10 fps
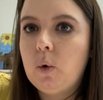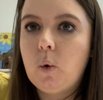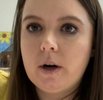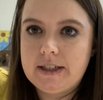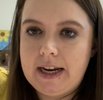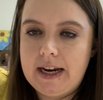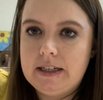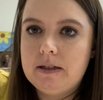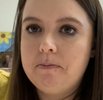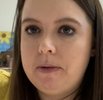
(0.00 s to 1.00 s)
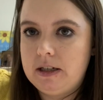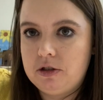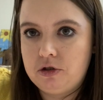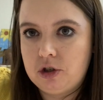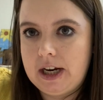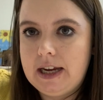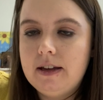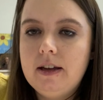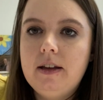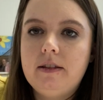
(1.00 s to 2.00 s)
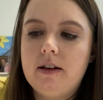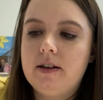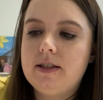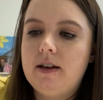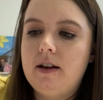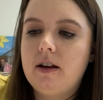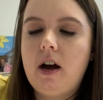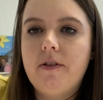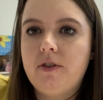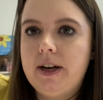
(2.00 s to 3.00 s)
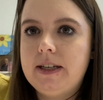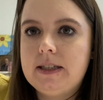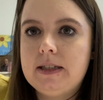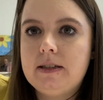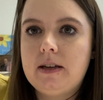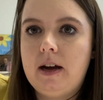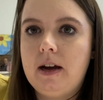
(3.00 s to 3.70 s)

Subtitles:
ordained ministry. There is a conference